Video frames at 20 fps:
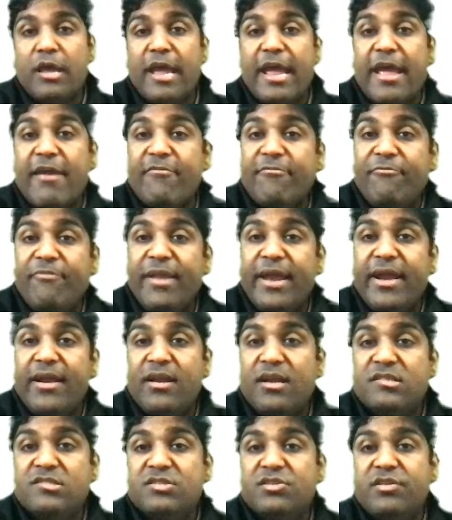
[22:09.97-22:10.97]
Every
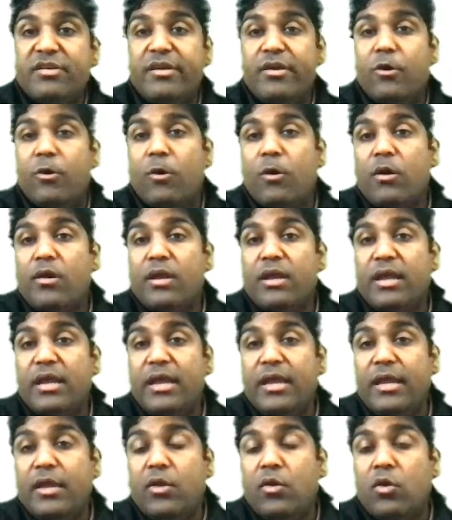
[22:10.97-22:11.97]
industry or
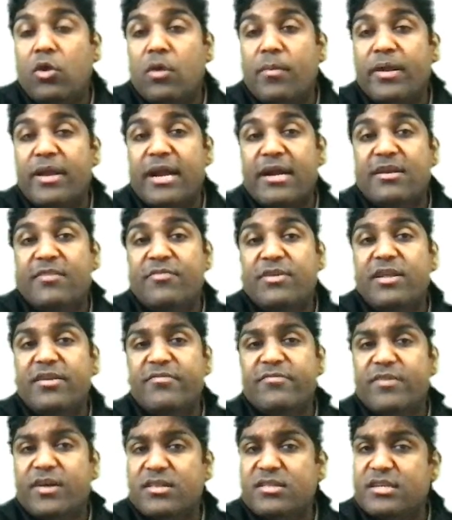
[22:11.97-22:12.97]
economic activity
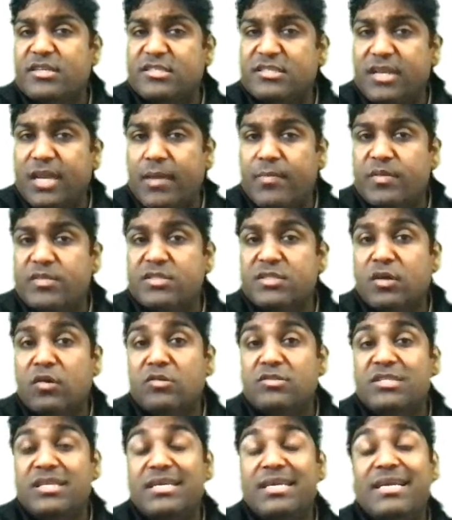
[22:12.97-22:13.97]
worth its name is
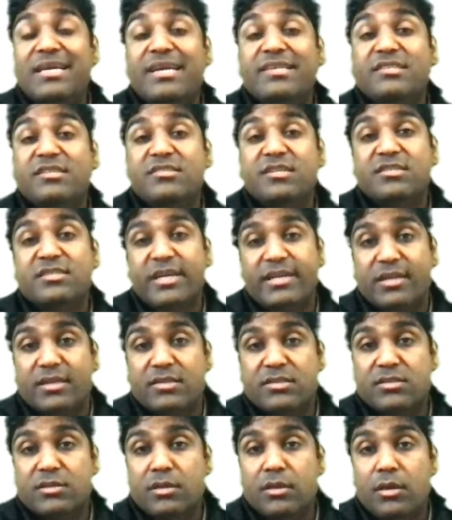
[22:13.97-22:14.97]
now seeking SEZ
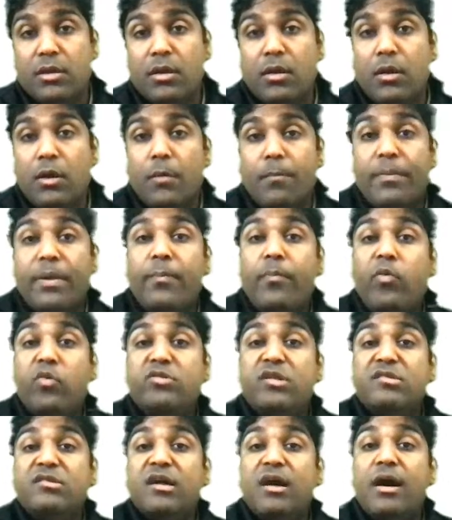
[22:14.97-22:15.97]
status.
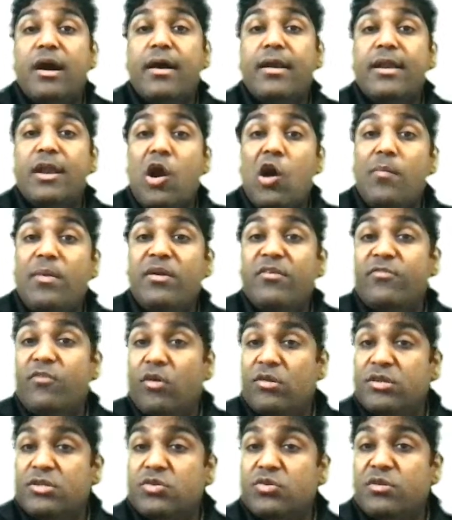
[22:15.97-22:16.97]
Proposals are now being
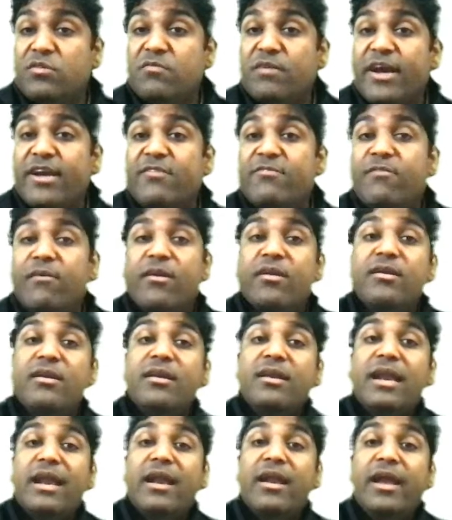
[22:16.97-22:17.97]
floated to invite
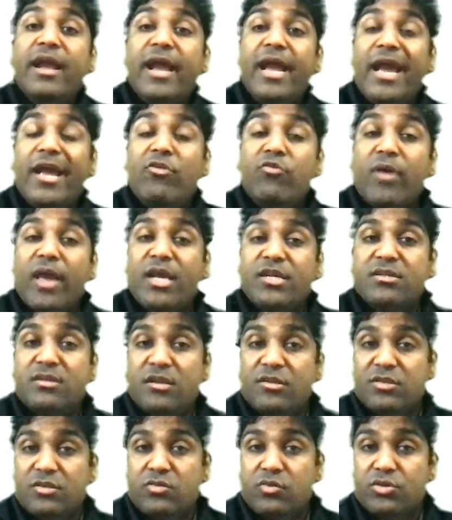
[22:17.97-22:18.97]
foreign education
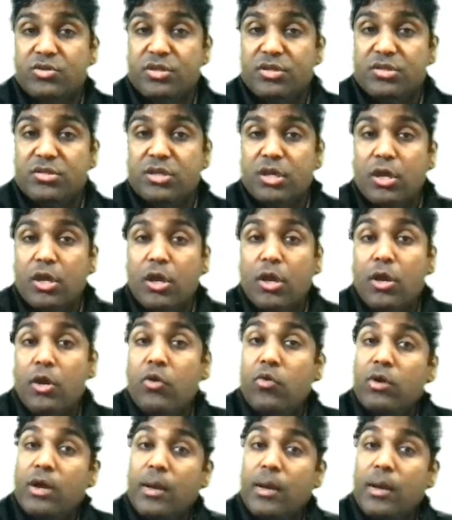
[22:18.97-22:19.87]
institutions to